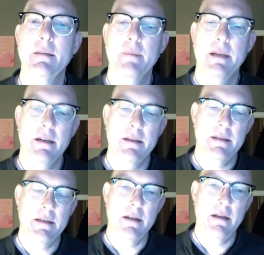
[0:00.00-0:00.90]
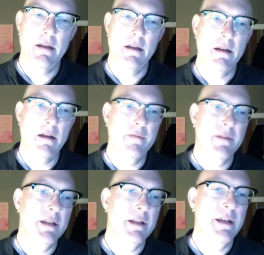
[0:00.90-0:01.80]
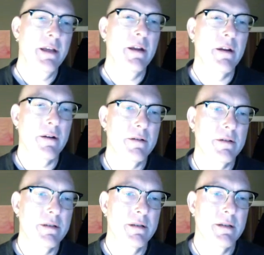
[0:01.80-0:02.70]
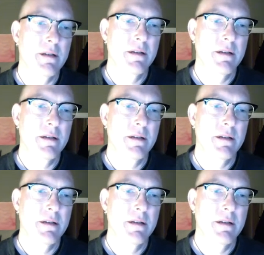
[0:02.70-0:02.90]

because of the years,